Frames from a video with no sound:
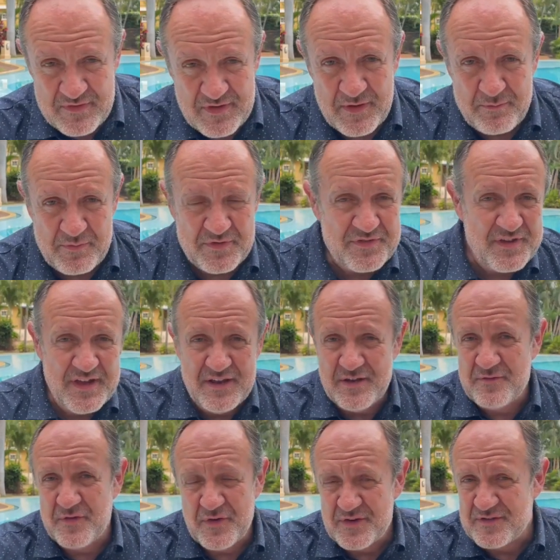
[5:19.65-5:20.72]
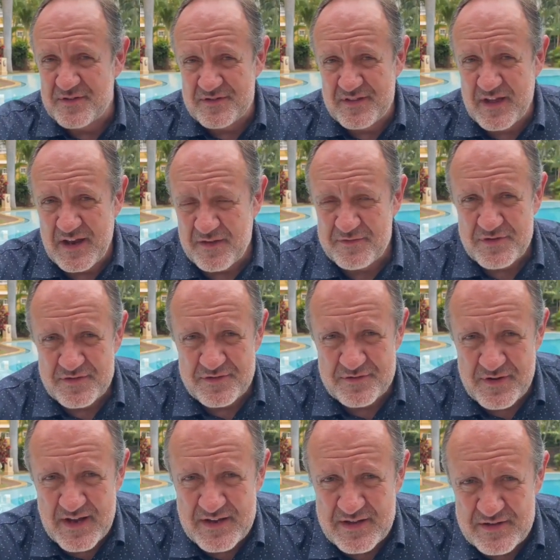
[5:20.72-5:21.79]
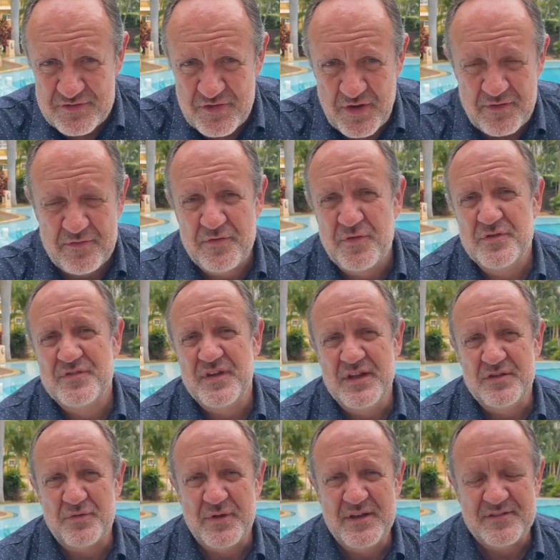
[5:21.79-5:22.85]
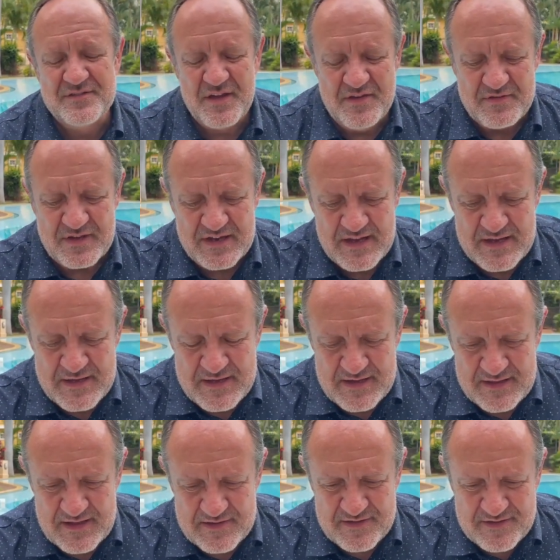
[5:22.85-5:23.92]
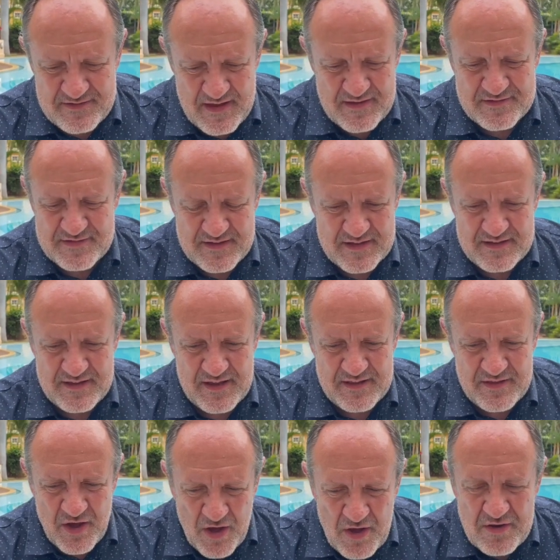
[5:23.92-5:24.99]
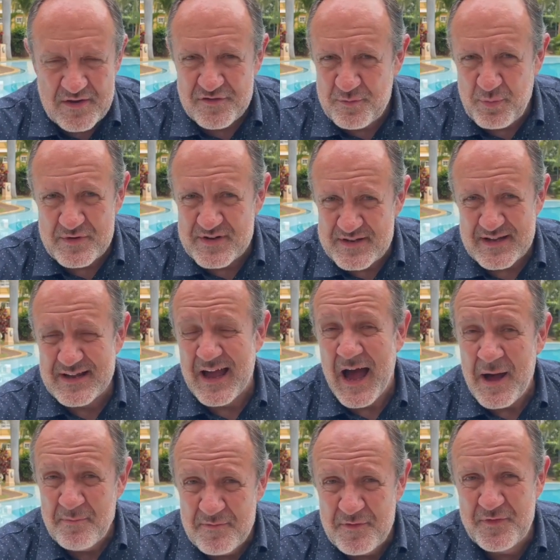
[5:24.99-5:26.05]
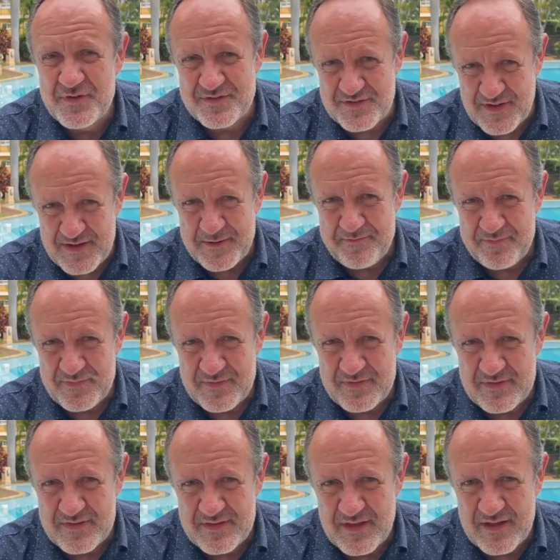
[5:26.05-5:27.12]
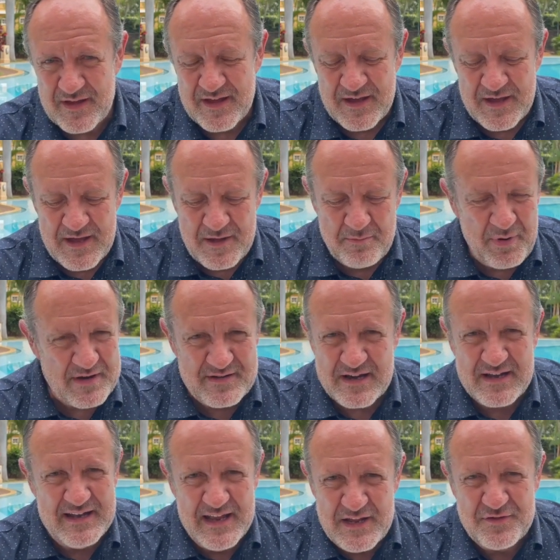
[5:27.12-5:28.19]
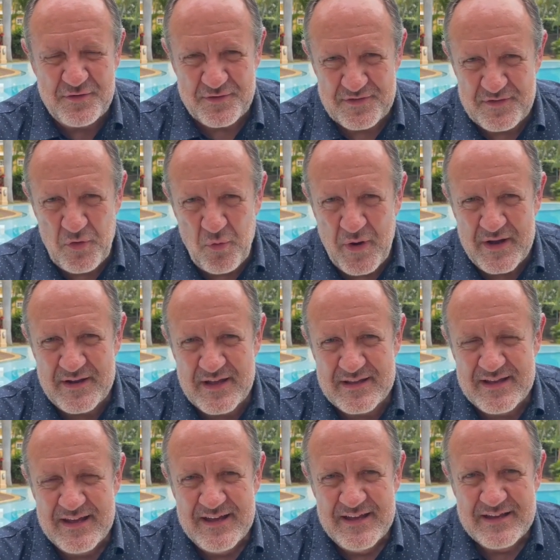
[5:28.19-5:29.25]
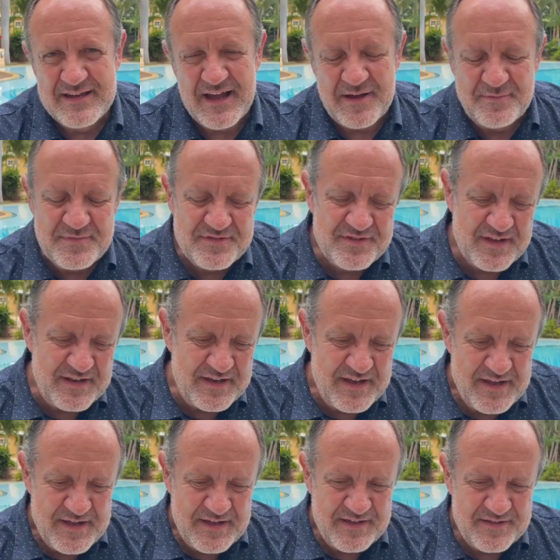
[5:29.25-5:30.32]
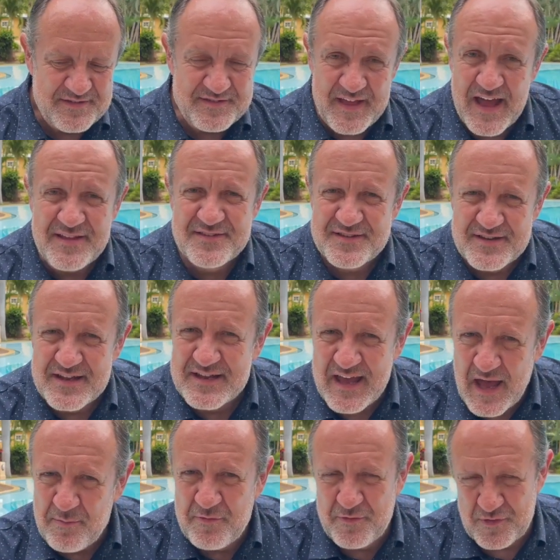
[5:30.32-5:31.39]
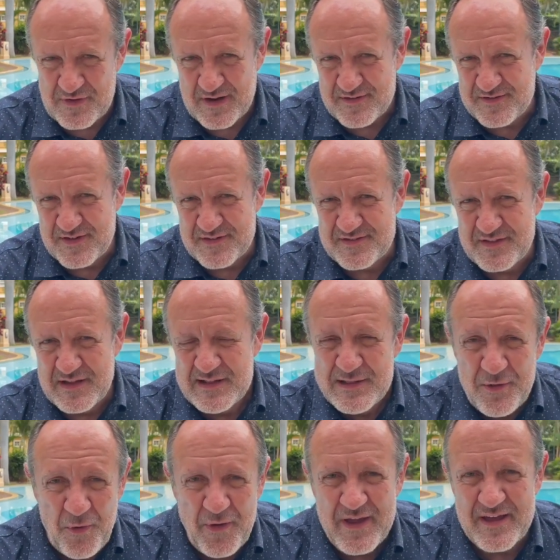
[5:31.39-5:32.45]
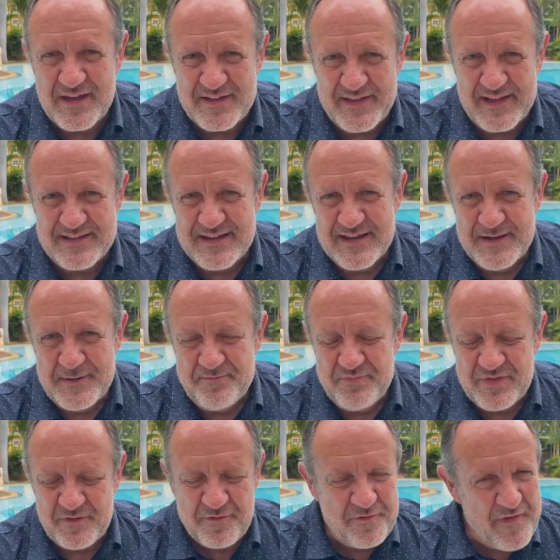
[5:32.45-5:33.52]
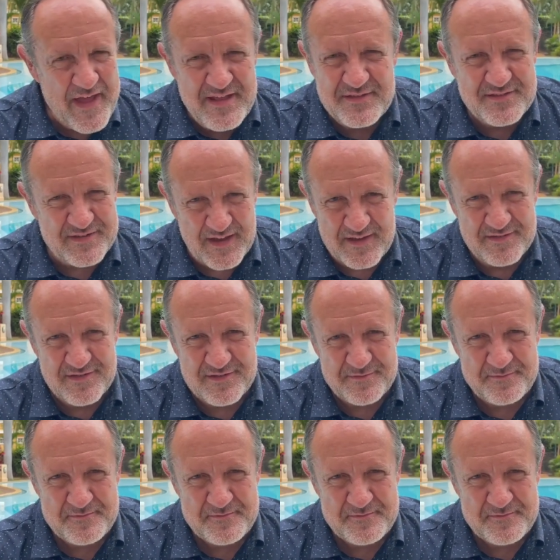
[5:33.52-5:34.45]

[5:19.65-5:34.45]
the preceding verses that I've just read in John 14, 27, that says that the Holy Spirit, the comforter, the paracletos, the one that comes and he stands in the gap for us. He's the lawyer that defends us.